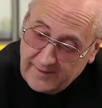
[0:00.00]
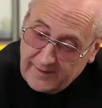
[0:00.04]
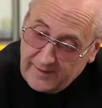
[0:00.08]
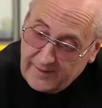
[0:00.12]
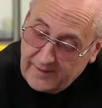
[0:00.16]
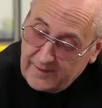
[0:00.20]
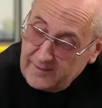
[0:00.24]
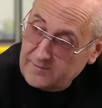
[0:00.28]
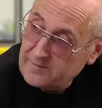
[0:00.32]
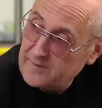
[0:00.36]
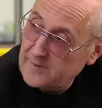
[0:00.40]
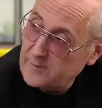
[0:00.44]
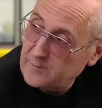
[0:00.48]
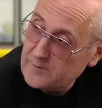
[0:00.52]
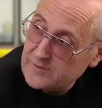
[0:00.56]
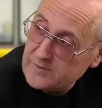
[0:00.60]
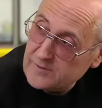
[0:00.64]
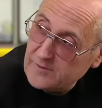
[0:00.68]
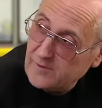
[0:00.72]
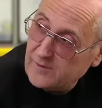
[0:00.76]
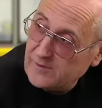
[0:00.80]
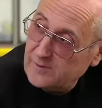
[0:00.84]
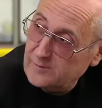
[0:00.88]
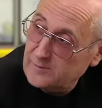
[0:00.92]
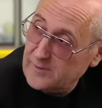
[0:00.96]
if there was
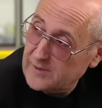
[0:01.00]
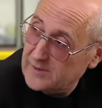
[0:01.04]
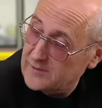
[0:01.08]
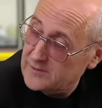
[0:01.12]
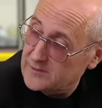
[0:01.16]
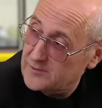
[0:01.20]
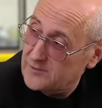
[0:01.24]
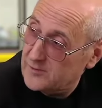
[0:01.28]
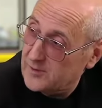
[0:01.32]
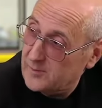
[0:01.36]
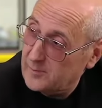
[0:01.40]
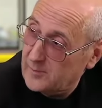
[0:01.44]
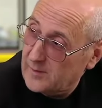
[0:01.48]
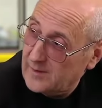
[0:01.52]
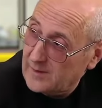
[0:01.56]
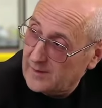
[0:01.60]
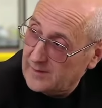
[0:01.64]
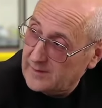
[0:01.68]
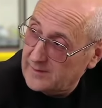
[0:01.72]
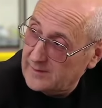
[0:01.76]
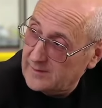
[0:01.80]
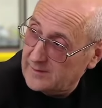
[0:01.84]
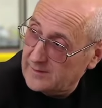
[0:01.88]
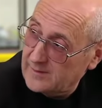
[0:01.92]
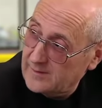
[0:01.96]
not a ministry
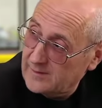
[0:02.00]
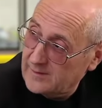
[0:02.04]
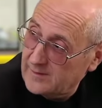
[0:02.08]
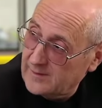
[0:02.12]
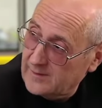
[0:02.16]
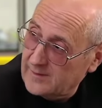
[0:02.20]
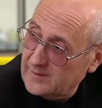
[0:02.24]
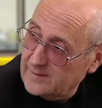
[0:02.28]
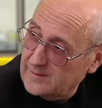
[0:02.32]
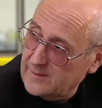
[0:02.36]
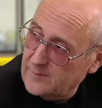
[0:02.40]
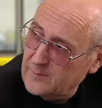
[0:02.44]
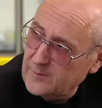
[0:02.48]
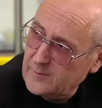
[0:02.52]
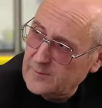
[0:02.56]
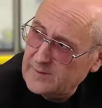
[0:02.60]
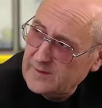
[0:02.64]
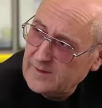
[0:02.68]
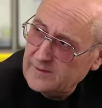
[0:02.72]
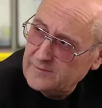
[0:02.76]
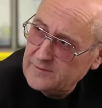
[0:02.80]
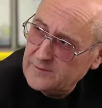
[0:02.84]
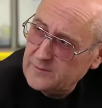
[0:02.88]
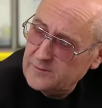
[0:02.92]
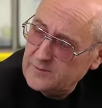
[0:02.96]
plate, then we would
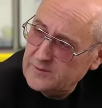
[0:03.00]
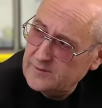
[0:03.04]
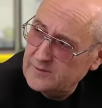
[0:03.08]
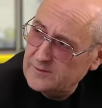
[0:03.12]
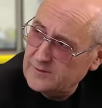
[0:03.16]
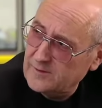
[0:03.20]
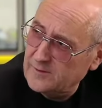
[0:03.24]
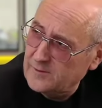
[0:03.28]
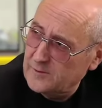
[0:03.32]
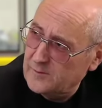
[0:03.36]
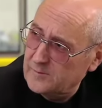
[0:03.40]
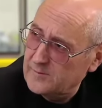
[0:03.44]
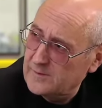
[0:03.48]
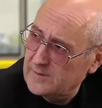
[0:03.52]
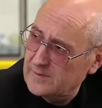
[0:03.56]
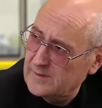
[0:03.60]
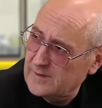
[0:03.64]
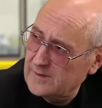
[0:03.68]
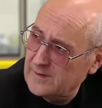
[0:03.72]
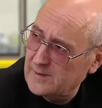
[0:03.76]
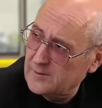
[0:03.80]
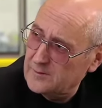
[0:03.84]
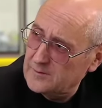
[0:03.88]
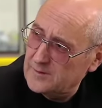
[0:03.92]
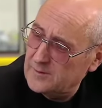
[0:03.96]
have to assume that the
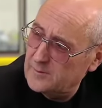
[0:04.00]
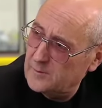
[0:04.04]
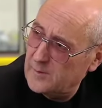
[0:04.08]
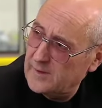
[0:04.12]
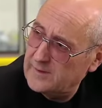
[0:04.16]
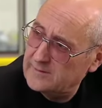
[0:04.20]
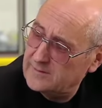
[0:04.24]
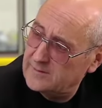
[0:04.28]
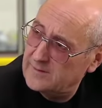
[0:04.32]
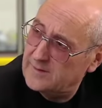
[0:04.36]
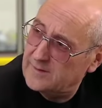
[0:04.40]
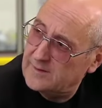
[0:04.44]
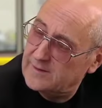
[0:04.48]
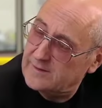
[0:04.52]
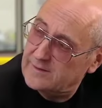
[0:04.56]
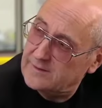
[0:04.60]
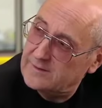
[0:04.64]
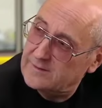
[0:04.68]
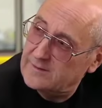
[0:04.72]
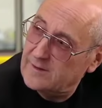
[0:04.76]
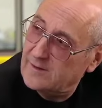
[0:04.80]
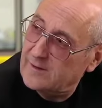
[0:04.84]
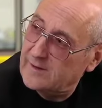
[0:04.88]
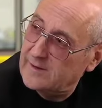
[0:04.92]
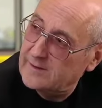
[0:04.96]
load capacity of the
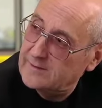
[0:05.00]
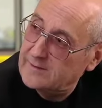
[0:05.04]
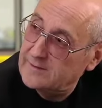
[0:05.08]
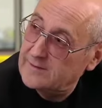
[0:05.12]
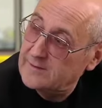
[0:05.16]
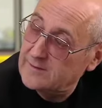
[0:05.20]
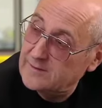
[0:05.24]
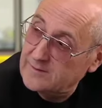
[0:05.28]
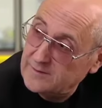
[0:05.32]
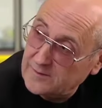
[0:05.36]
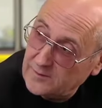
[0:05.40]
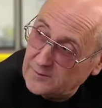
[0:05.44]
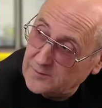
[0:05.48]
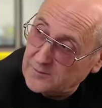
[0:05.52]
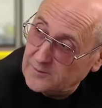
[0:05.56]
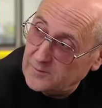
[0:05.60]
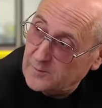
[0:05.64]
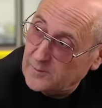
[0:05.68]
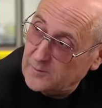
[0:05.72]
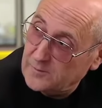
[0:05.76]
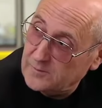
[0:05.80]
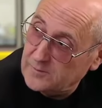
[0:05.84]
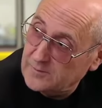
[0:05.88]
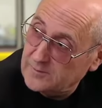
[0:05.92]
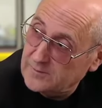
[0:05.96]
tyres is
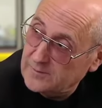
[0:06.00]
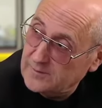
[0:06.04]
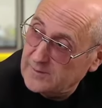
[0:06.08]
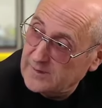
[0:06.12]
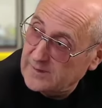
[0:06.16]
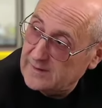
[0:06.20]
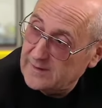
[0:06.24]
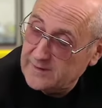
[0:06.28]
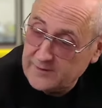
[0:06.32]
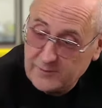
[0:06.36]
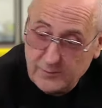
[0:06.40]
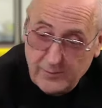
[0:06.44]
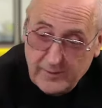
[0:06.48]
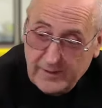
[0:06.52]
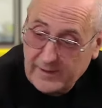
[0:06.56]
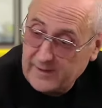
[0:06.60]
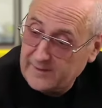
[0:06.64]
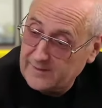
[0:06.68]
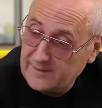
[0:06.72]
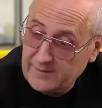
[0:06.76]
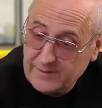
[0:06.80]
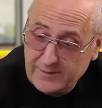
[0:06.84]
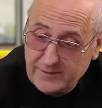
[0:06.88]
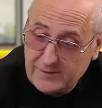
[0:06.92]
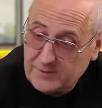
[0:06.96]
suitable, unless we
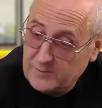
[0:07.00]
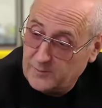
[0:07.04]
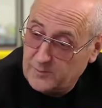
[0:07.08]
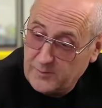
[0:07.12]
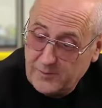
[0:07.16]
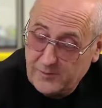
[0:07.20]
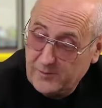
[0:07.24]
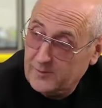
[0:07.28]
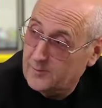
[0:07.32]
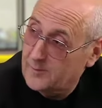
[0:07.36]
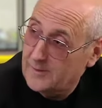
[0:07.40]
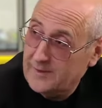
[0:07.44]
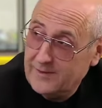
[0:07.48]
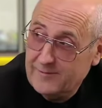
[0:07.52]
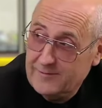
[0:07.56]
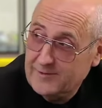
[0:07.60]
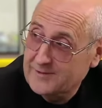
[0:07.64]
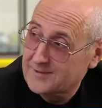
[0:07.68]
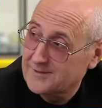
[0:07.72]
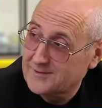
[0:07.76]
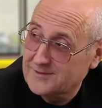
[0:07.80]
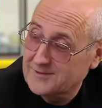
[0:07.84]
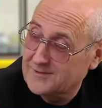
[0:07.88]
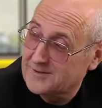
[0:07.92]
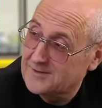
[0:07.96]
had indisputable
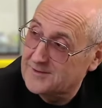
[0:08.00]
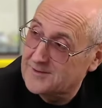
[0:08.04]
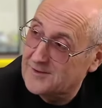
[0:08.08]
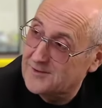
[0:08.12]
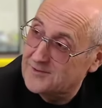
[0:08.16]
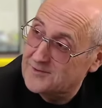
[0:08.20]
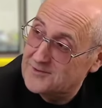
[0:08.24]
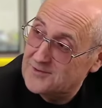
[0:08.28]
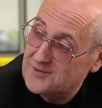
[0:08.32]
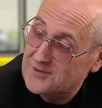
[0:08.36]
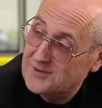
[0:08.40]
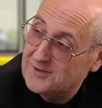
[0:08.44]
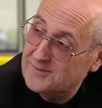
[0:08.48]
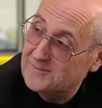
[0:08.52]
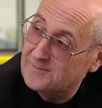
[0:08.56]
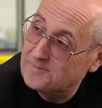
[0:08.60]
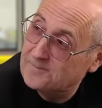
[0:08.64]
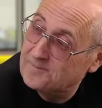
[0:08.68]
evidence to the contrary.